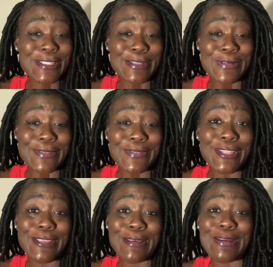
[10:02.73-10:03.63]
quick
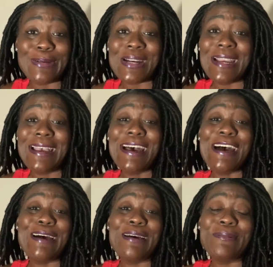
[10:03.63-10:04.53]
video.
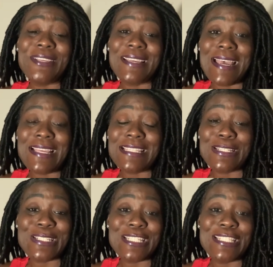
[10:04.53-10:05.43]
You guys,
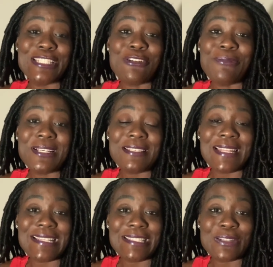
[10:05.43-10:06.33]
there's just so much that
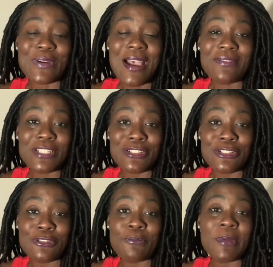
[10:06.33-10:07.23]
I still have to
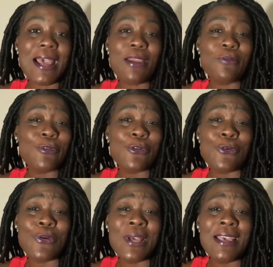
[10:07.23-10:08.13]
do, but I
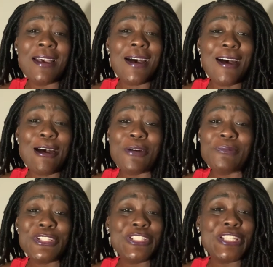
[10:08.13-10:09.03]
will
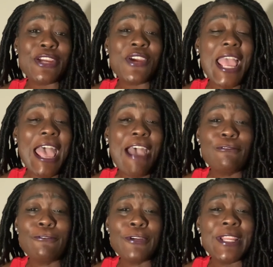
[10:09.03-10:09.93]
share
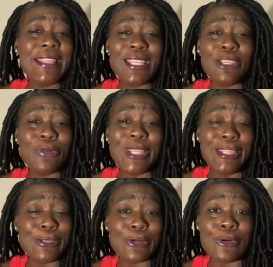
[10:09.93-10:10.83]
everything with
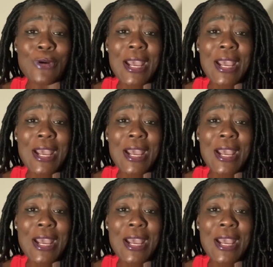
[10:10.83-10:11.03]
you.